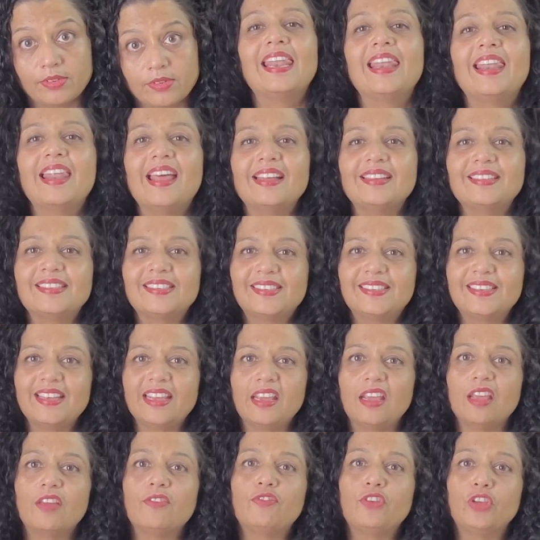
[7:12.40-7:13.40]
Let's
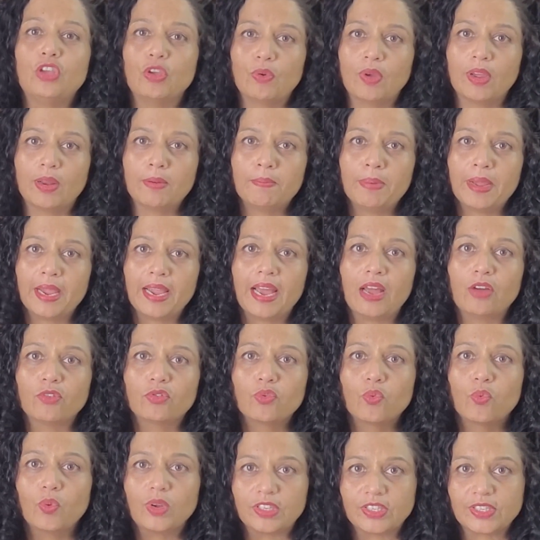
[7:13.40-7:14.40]
see if you can pick
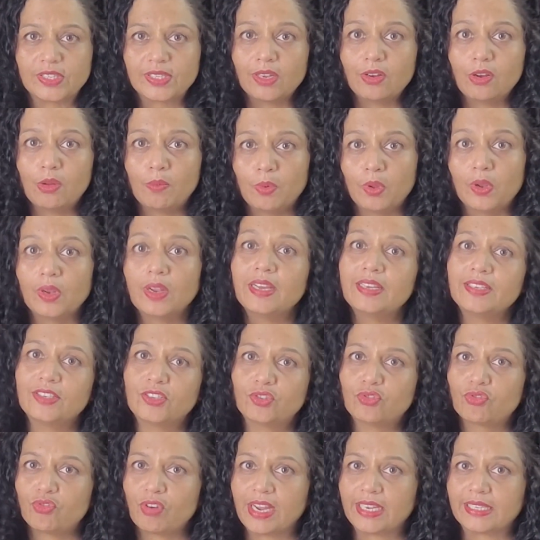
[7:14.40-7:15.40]
out which syllable
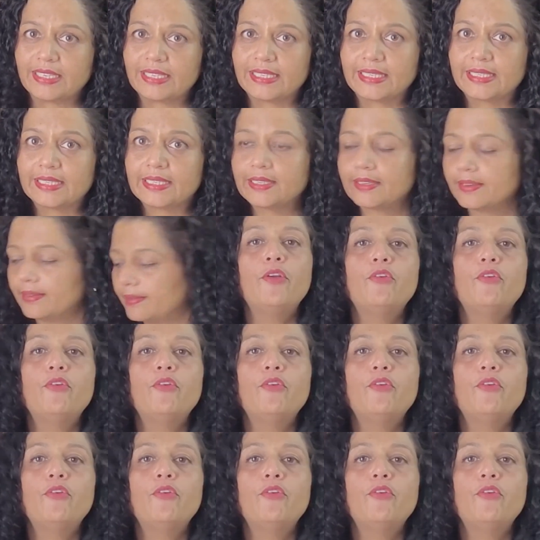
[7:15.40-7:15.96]
is stressed.